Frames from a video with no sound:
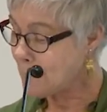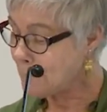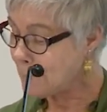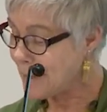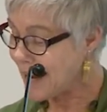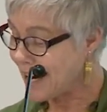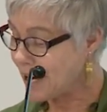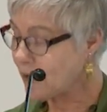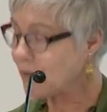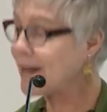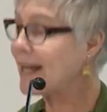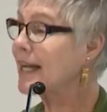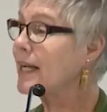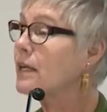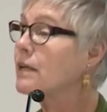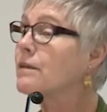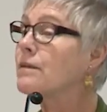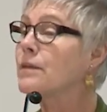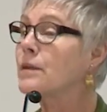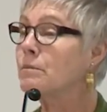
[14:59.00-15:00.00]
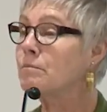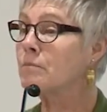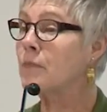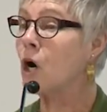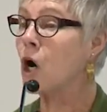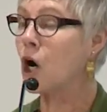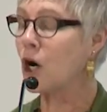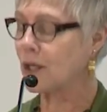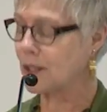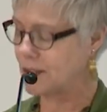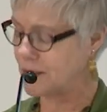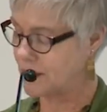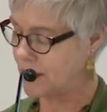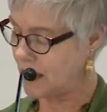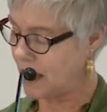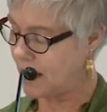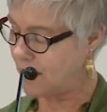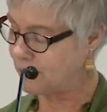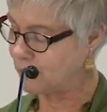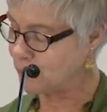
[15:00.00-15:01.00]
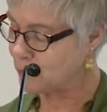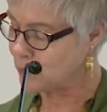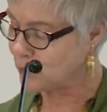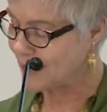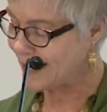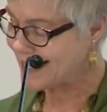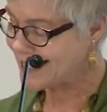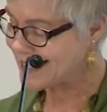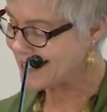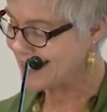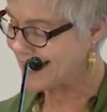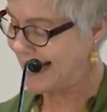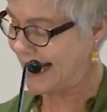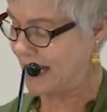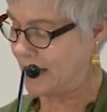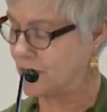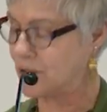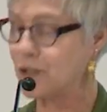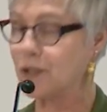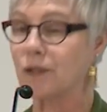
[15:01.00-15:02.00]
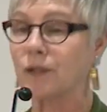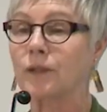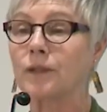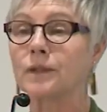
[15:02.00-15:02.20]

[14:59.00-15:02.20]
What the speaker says: bearing the marks of breast cancer,